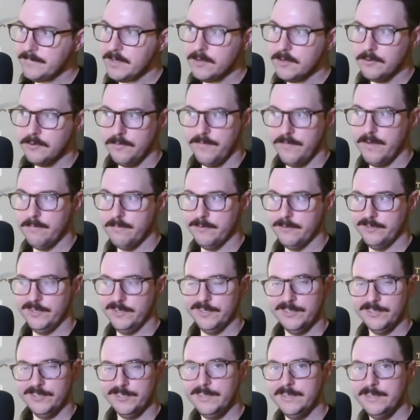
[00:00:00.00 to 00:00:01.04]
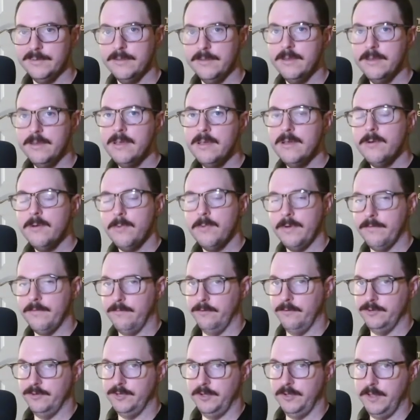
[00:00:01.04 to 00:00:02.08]
November 16, we have
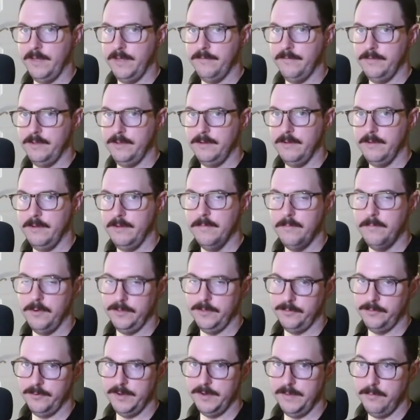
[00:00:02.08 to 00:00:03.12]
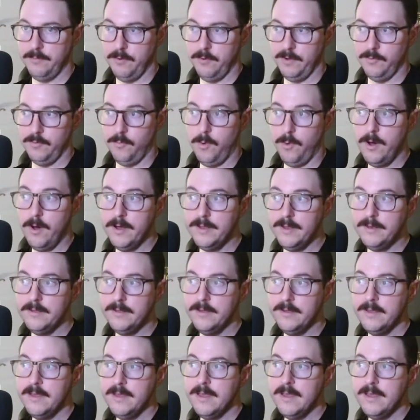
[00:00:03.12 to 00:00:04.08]
version 11.38.1, and